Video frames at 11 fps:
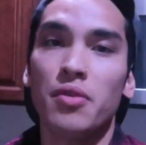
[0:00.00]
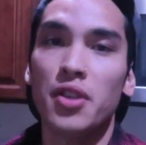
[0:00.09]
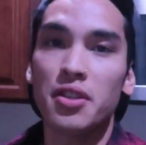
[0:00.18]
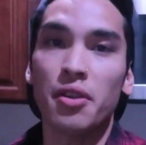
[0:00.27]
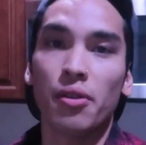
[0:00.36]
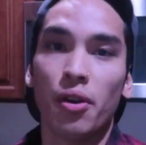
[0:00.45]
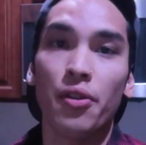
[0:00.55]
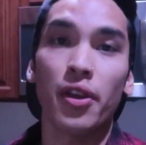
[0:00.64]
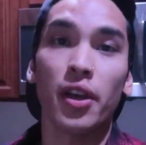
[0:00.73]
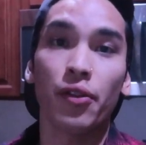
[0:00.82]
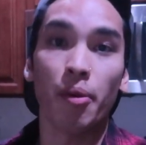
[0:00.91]
just did our own
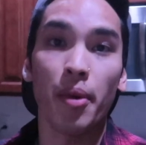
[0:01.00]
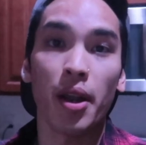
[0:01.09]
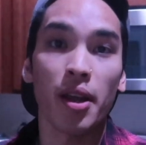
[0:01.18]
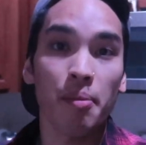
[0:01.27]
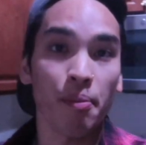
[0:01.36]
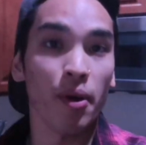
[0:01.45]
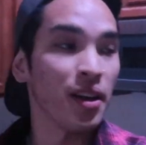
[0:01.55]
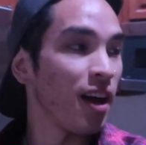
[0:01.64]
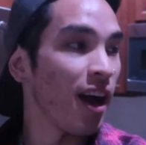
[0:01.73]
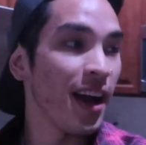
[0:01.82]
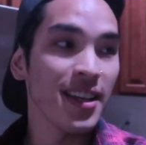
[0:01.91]
thing for a minute.
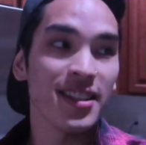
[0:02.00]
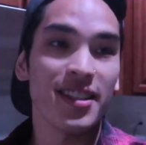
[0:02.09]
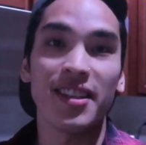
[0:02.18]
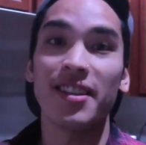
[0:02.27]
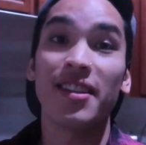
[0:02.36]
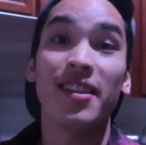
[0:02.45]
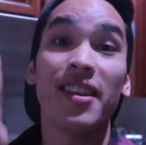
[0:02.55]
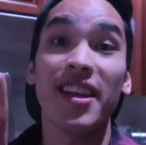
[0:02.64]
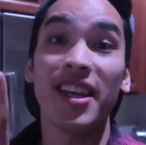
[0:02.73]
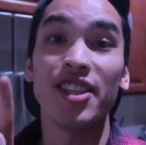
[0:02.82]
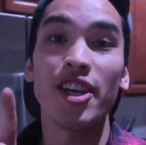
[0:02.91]
But guys,
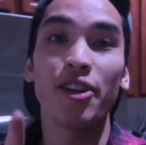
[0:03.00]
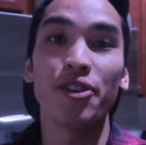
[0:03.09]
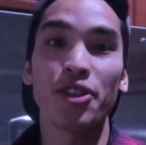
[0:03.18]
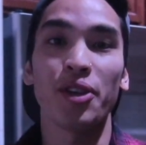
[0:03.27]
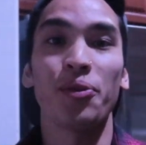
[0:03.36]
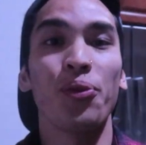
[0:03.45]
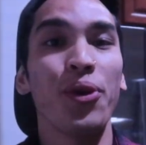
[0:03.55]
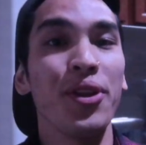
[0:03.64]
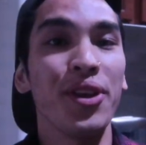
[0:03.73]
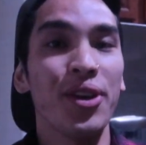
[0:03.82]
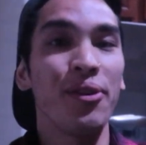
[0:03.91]
Integra's looking
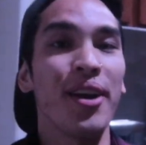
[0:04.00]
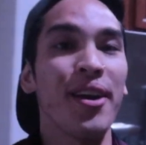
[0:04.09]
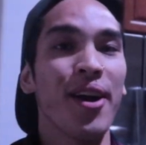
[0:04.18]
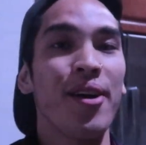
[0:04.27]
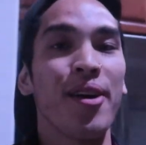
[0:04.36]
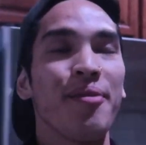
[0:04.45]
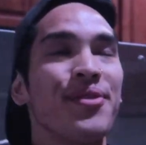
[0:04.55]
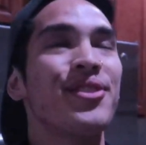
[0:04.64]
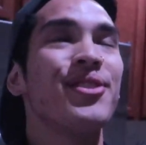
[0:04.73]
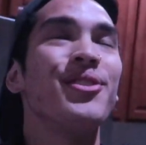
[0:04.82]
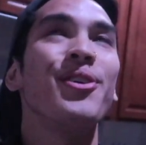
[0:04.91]
really good right now. I am
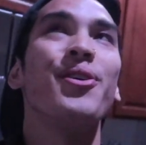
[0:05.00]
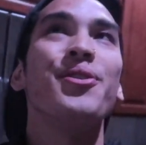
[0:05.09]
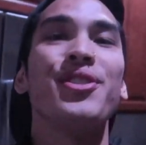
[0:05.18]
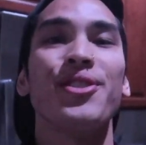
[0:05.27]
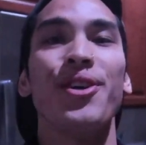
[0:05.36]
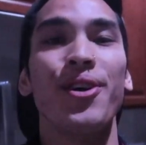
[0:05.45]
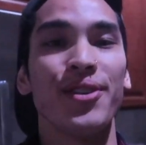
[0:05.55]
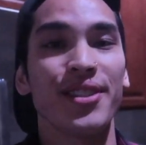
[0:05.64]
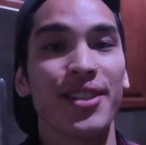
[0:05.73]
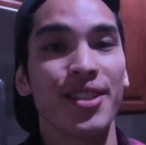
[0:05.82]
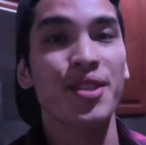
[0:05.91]
so
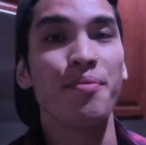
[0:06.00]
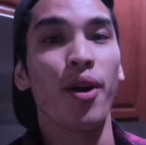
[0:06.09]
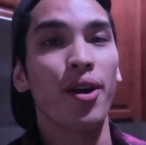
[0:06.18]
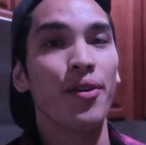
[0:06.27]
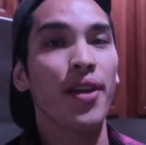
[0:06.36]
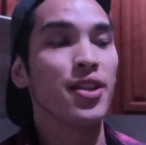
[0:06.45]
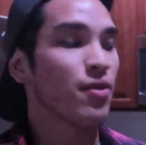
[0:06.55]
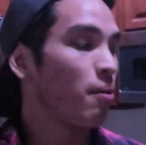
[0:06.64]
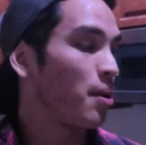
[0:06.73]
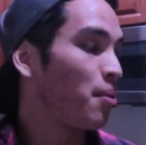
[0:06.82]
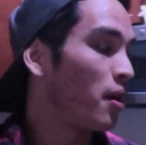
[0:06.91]
stoked. Tomorrow, that's
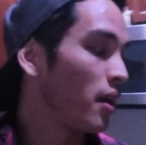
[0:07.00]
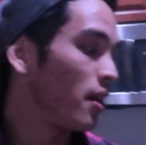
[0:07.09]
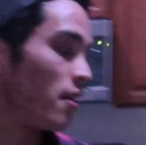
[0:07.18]
when I'll be putting